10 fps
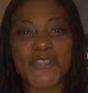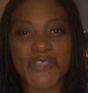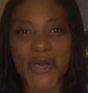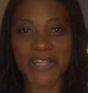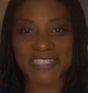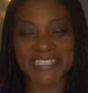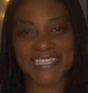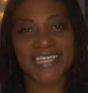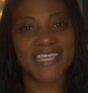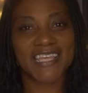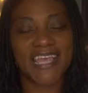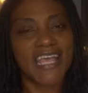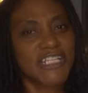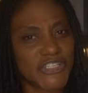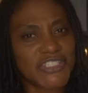Thought.
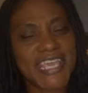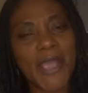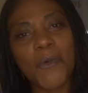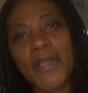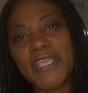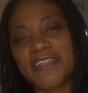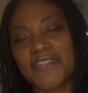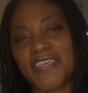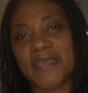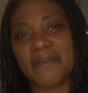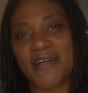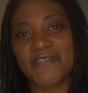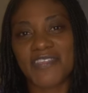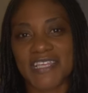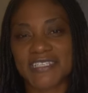Today, I want you to think
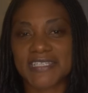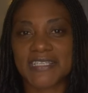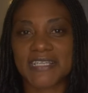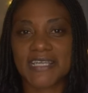about this.